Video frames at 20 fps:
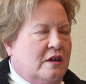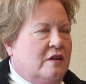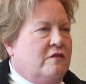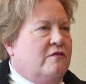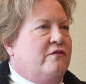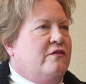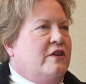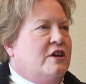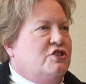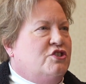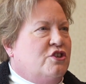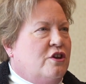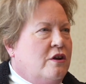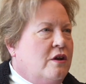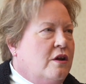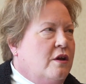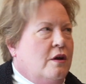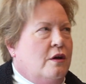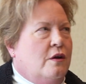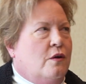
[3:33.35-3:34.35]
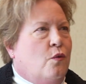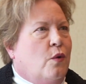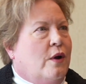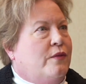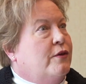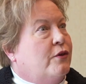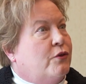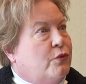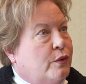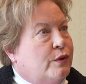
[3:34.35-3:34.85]
envision what
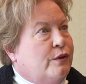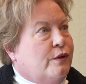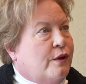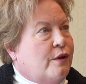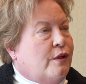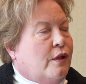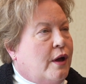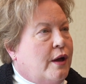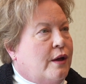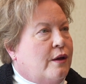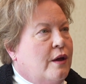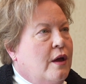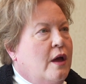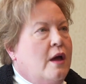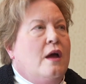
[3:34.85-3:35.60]
this would look like.